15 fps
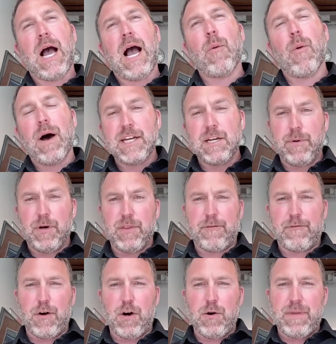I wanted to build
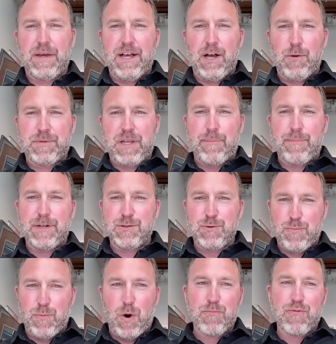a firm that helped companies
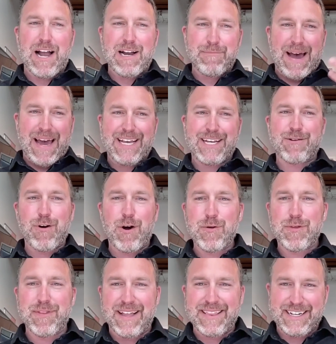with more pragmatic
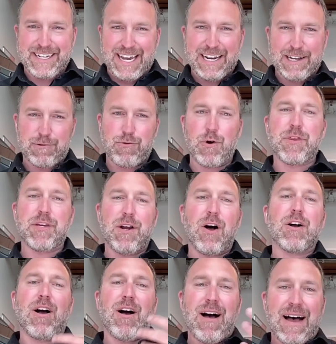growth, not the kind of growth at
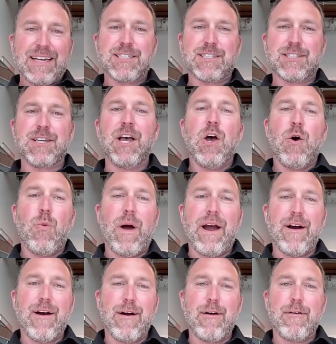all costs,
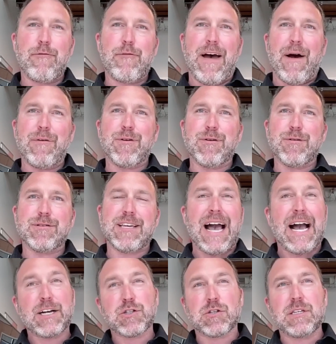where founders
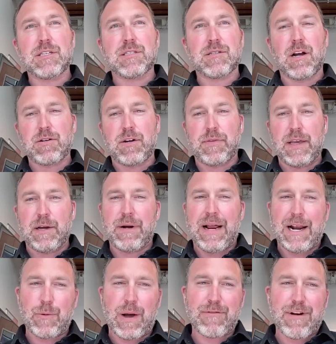actually start to think about,
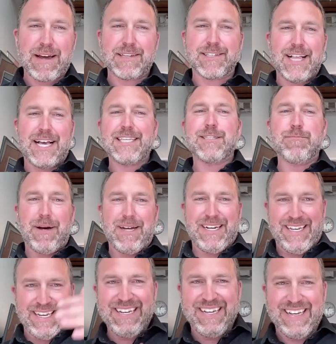how do I raise less
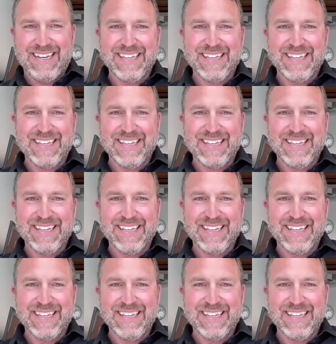money